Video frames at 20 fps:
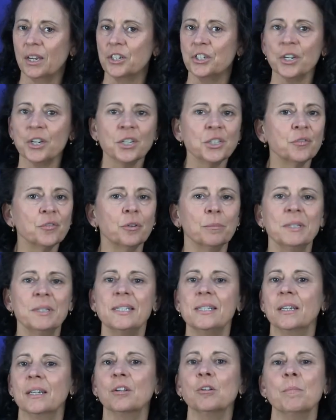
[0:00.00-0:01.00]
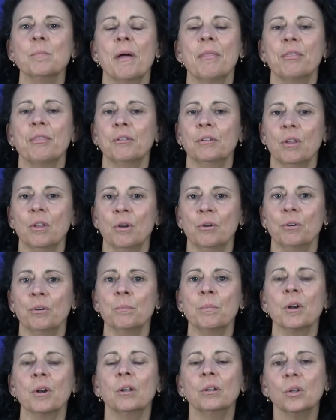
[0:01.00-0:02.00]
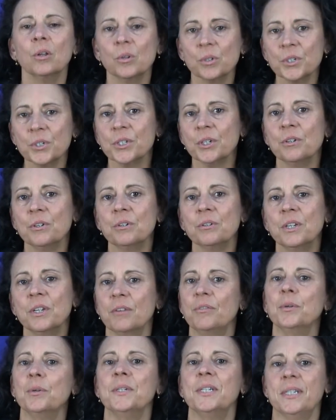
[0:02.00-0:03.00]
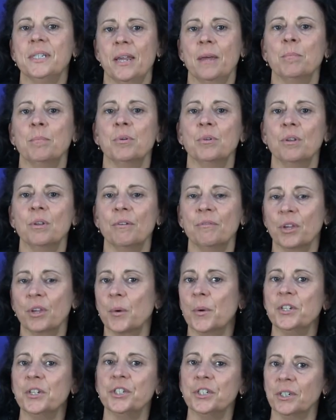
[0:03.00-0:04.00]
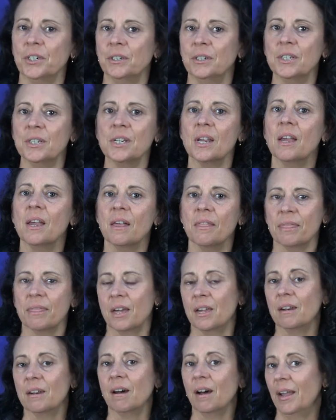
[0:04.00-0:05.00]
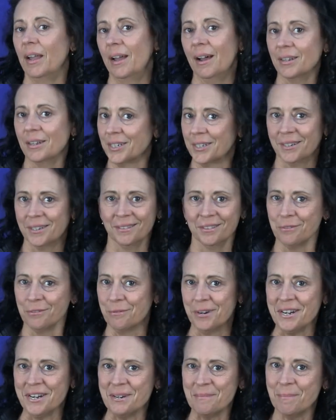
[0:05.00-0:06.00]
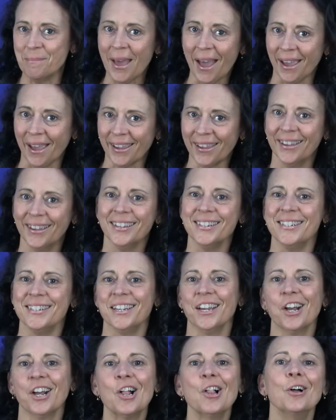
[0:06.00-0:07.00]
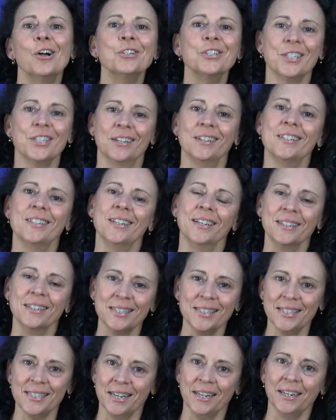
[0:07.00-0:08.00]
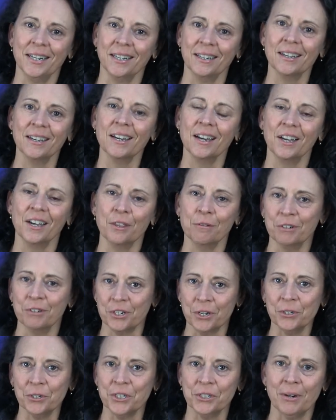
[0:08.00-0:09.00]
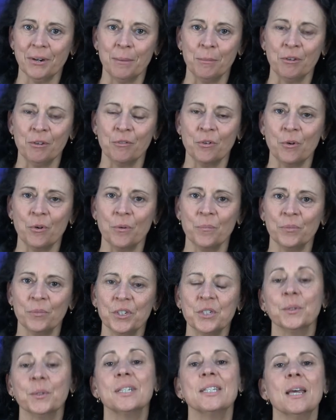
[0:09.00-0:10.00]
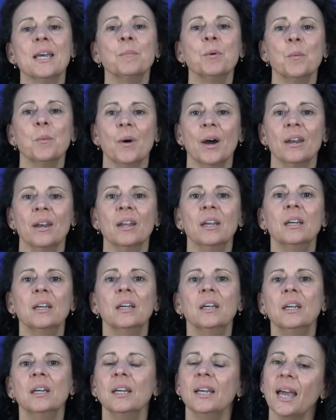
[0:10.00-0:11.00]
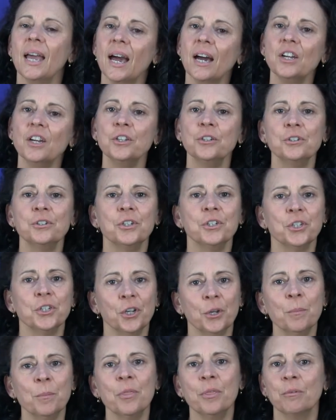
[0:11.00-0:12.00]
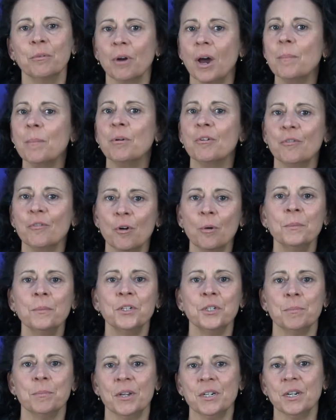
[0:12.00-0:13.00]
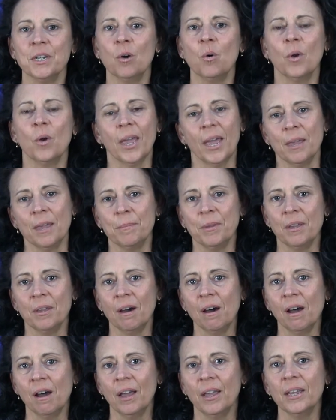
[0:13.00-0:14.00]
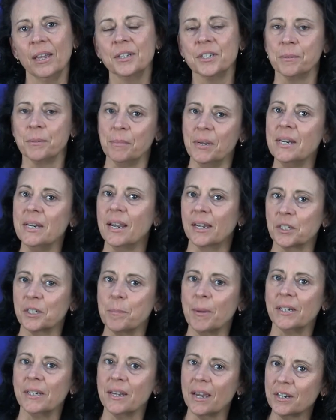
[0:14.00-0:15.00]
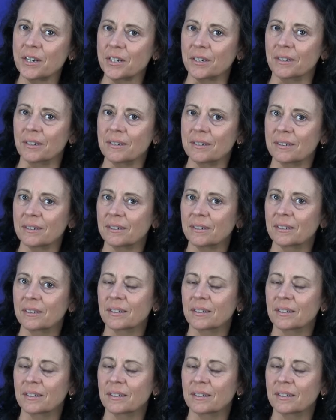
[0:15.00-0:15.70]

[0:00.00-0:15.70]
just from a single month alone, but I'll also give you a sample of the questions that I ask the reader back to get closer to understanding the results they're aiming for. So example one, how do you determine the right performance measure or KPI to meet expectations?